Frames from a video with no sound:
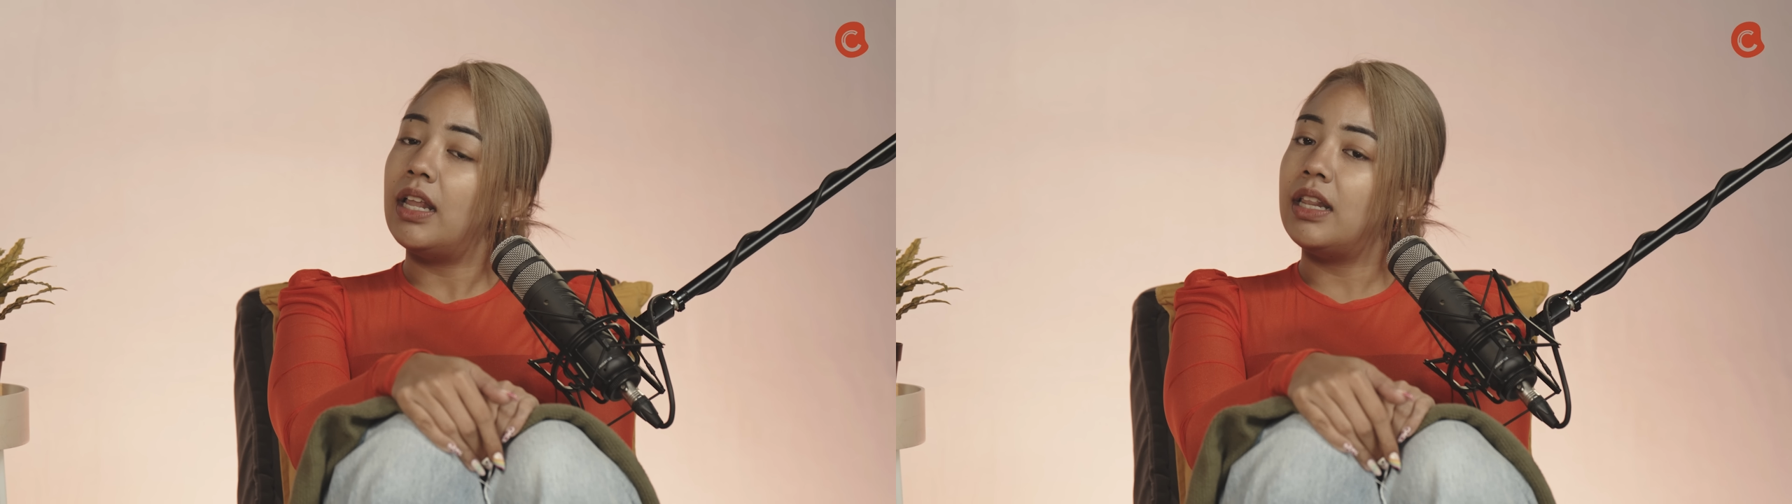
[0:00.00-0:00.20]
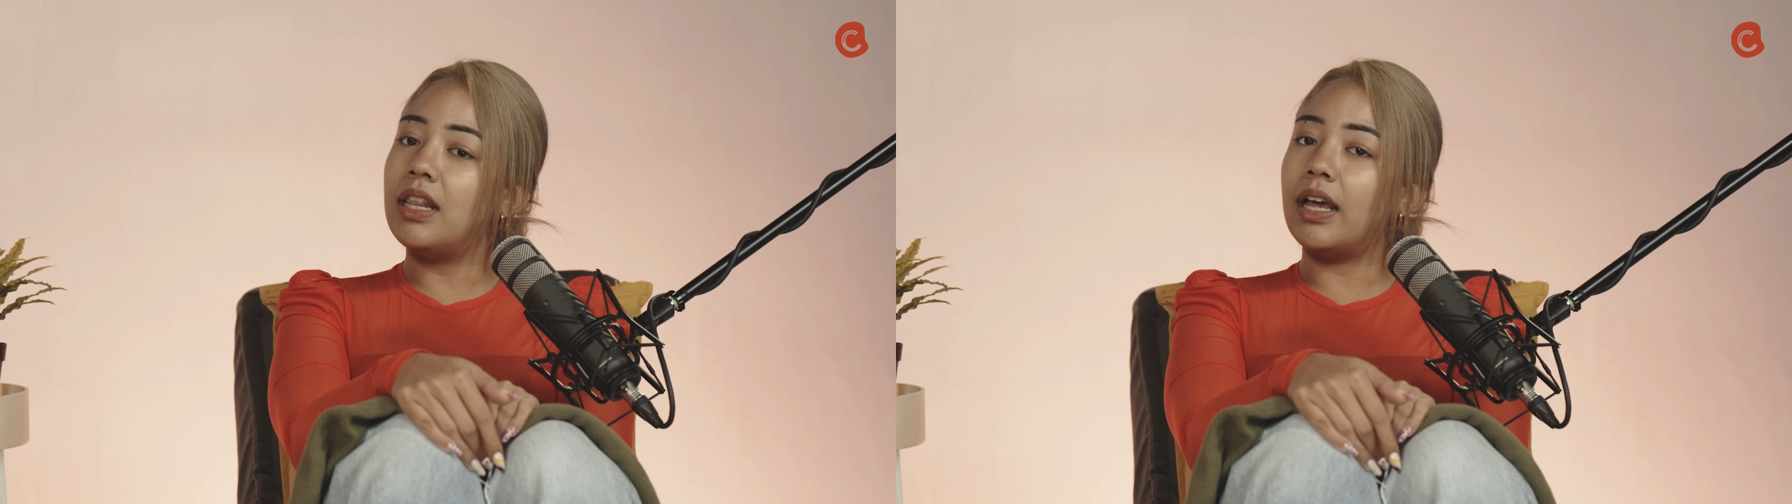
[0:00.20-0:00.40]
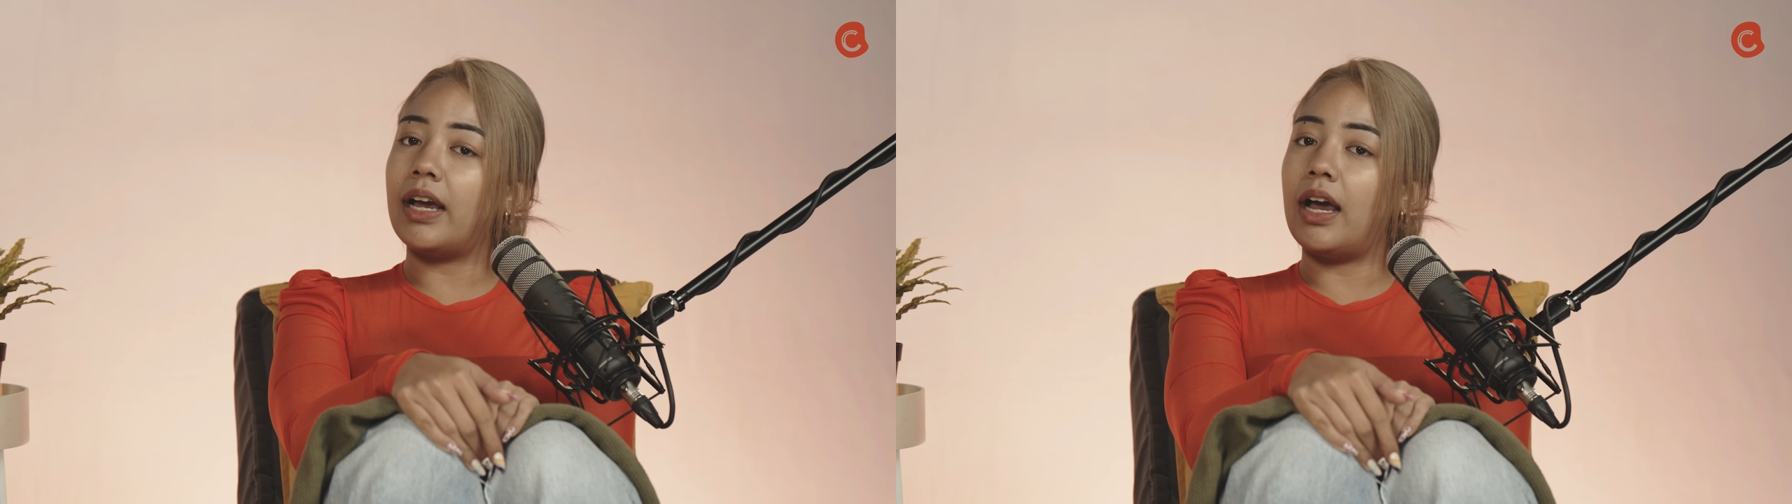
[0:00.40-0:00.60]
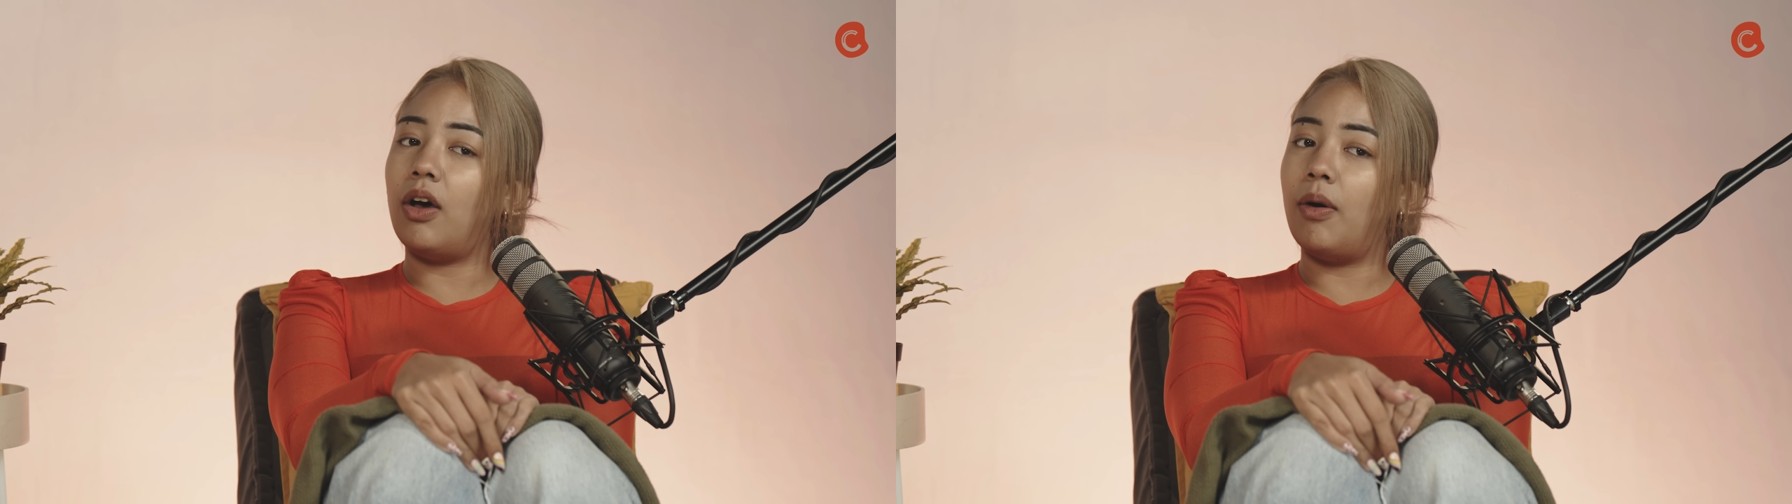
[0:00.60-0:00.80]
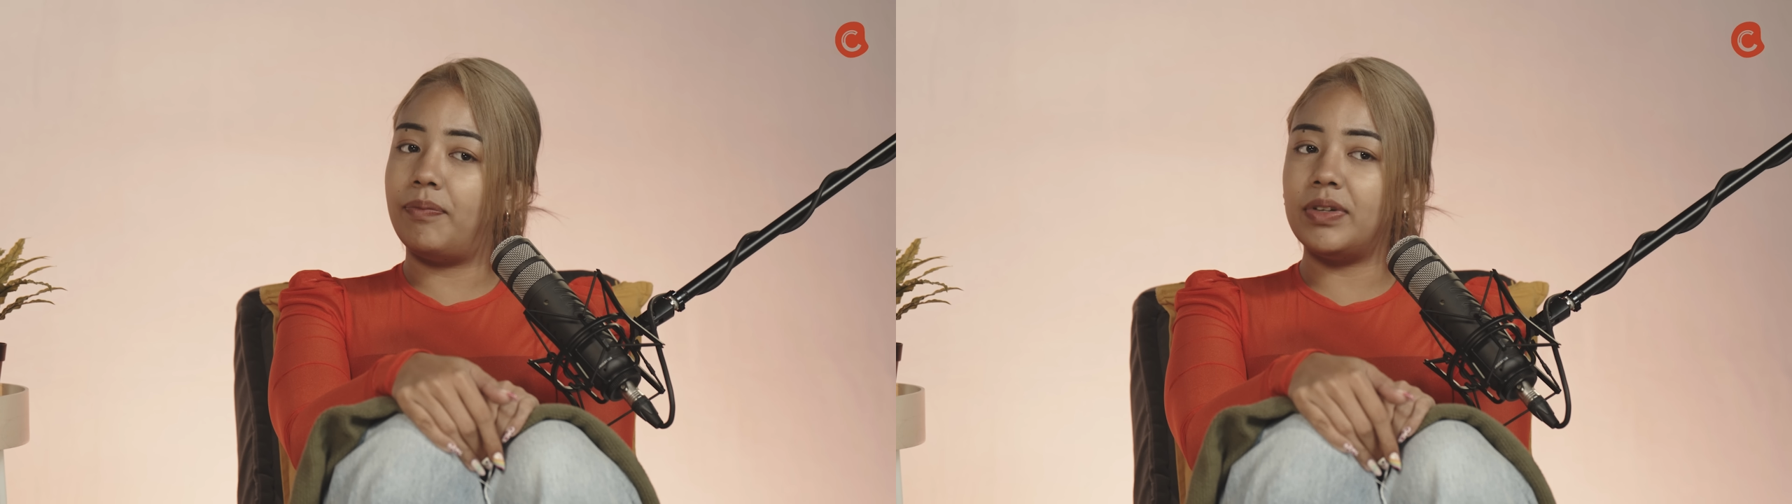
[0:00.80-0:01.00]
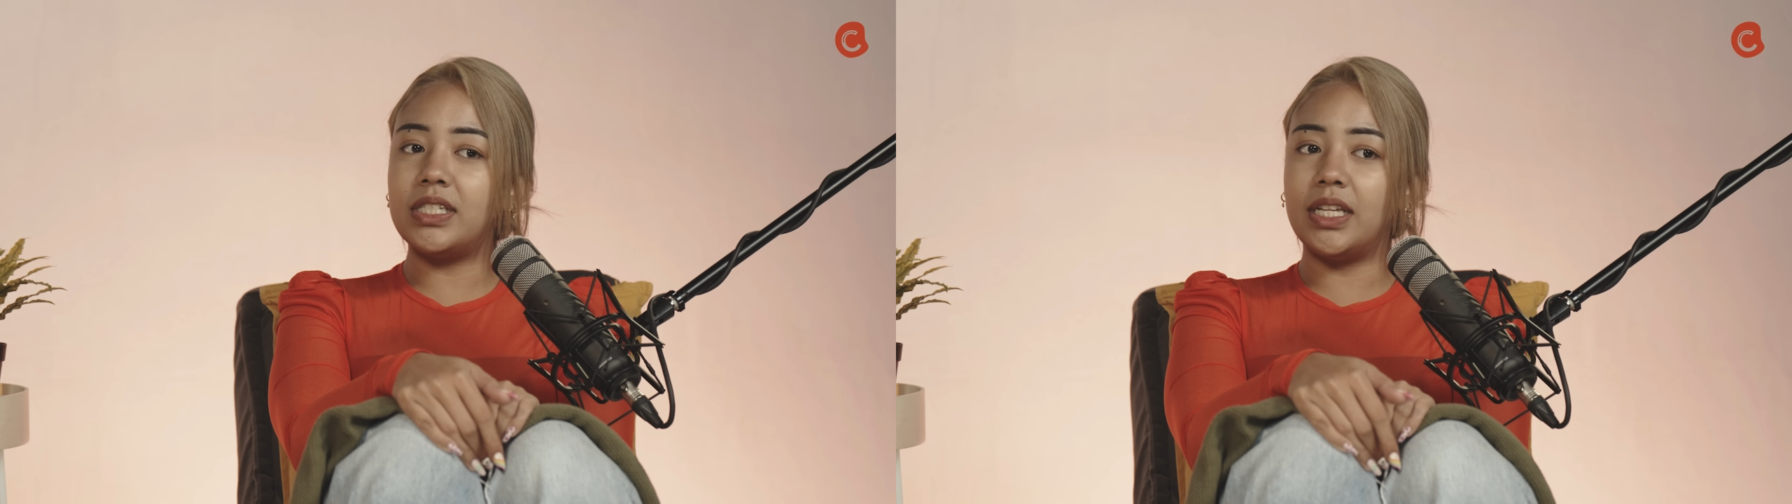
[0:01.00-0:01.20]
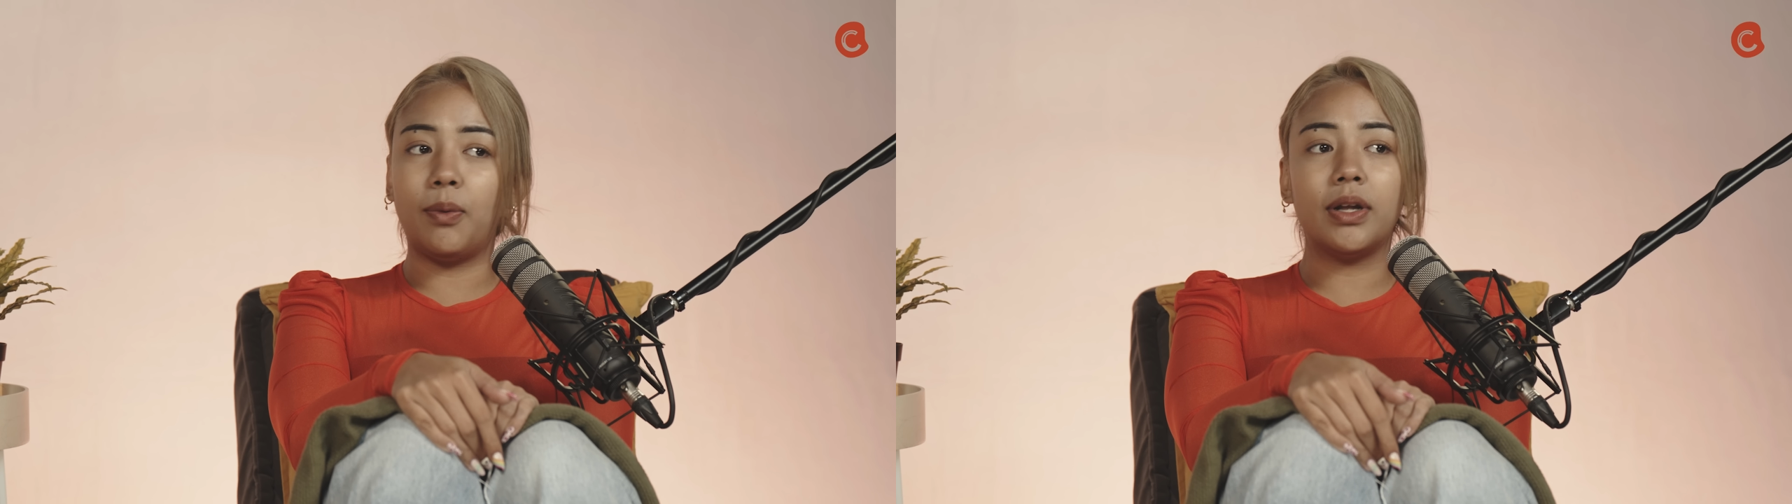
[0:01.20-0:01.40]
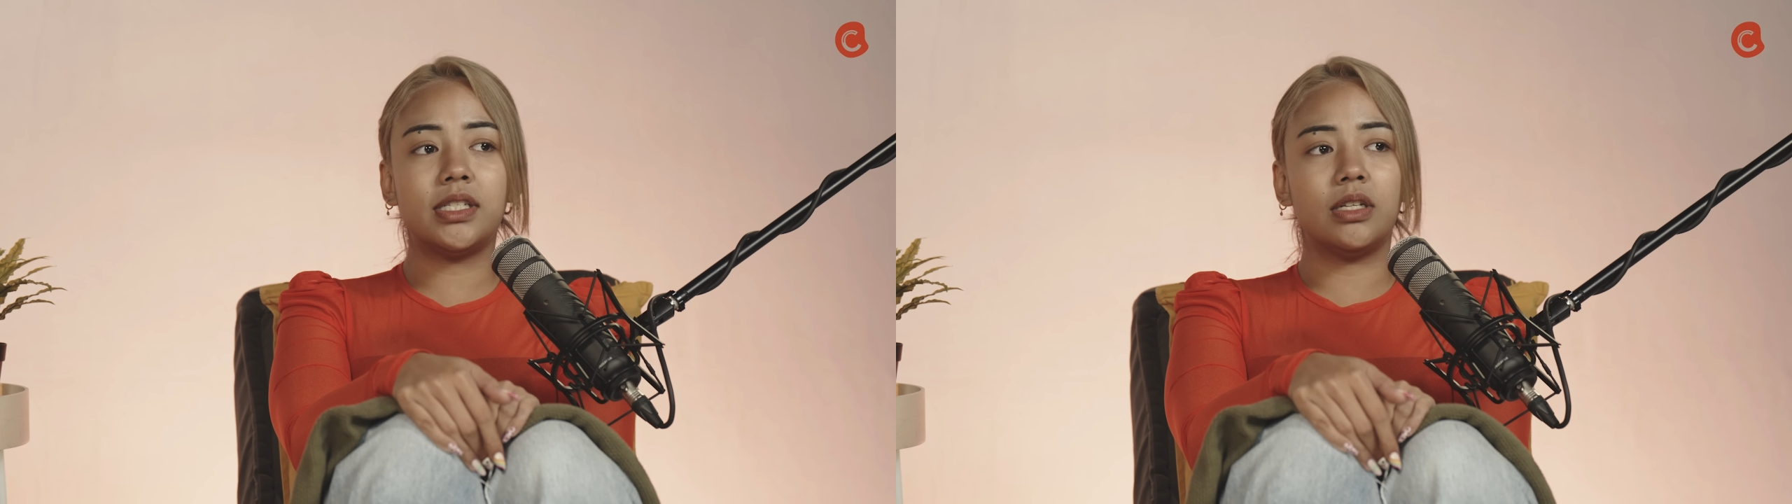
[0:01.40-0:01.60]
Like, obviously,
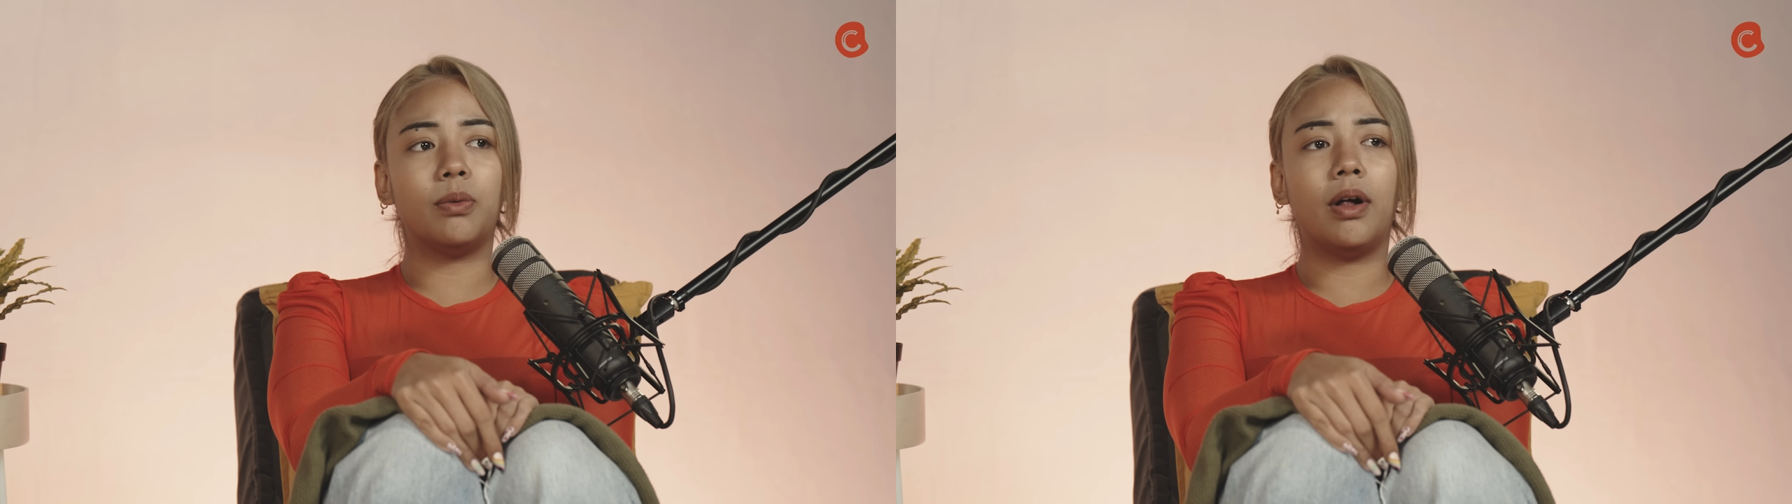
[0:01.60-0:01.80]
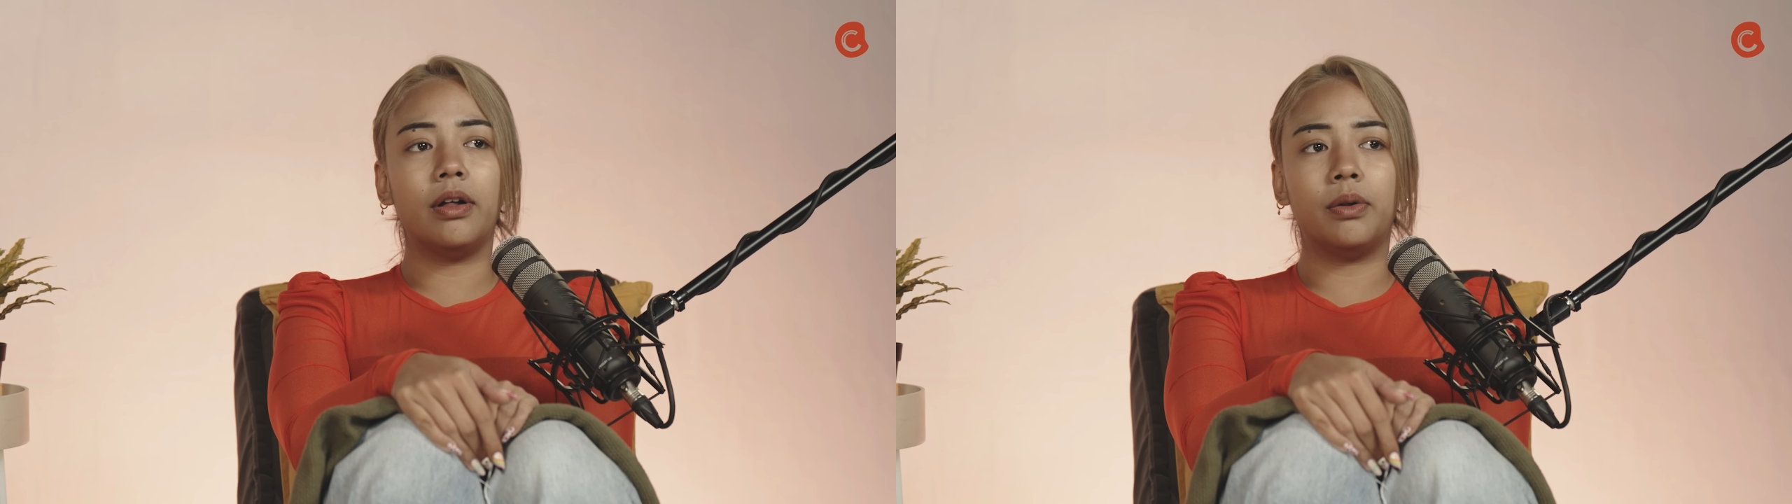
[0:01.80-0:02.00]
once in a while,